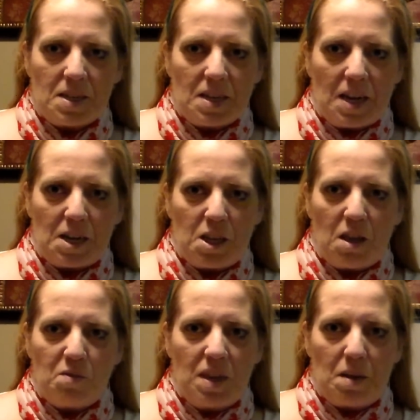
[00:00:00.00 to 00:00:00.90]
God
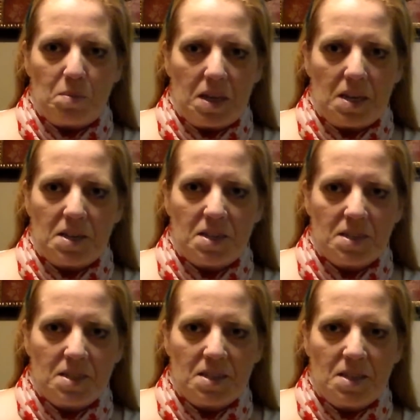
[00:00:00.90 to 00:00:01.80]
love that man.
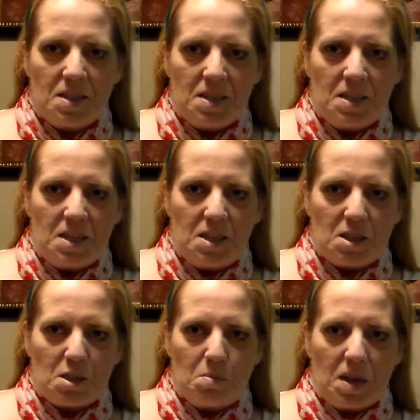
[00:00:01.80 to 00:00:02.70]
He
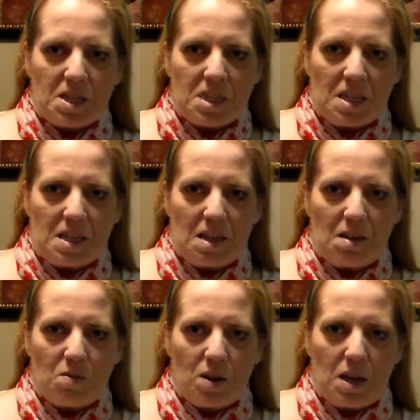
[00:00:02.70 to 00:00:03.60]
is the best thing that
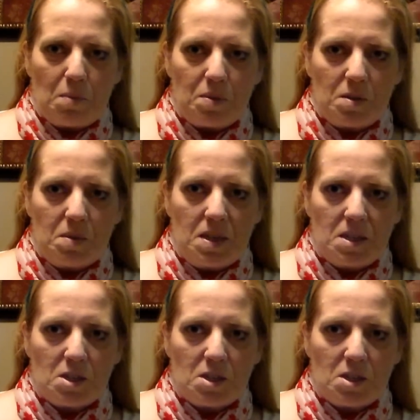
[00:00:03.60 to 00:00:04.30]
ever happened to me.